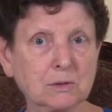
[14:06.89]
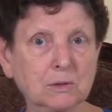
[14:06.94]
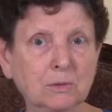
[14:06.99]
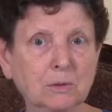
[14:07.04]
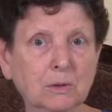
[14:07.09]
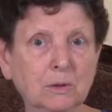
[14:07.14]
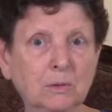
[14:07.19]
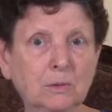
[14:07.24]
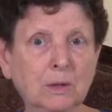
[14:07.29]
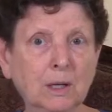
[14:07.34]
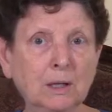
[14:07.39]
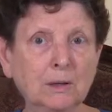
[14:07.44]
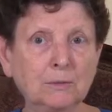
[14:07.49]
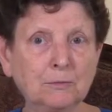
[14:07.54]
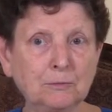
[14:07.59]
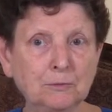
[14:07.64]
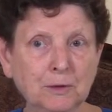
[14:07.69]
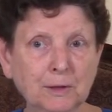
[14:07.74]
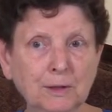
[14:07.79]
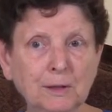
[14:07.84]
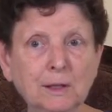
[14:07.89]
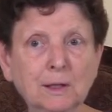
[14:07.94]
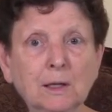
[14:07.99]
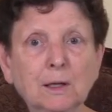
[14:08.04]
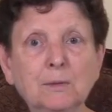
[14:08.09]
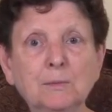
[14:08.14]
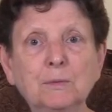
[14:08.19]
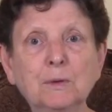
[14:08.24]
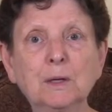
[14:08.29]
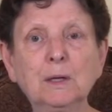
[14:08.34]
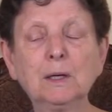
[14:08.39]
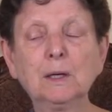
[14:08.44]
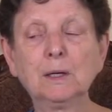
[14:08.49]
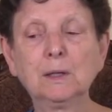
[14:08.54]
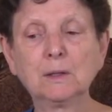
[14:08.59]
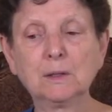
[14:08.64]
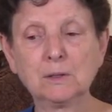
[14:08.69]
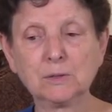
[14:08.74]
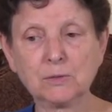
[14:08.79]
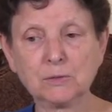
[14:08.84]
You get a feeling of,
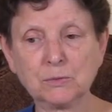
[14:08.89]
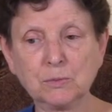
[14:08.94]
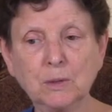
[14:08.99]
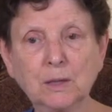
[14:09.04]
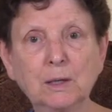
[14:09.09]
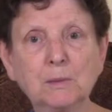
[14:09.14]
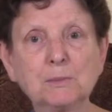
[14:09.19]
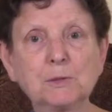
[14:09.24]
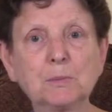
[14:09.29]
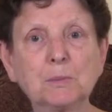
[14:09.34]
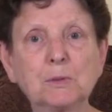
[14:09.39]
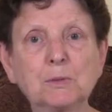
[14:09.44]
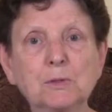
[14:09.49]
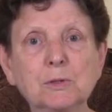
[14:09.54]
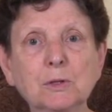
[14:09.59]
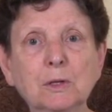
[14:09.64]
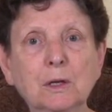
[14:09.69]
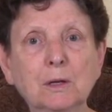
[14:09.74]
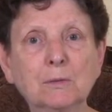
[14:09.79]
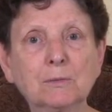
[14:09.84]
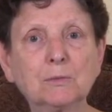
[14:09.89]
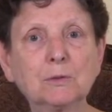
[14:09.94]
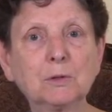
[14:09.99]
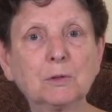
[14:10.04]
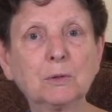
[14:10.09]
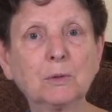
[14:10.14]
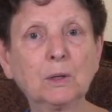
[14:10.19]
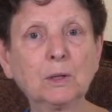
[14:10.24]
this is what I'm supposed to give to.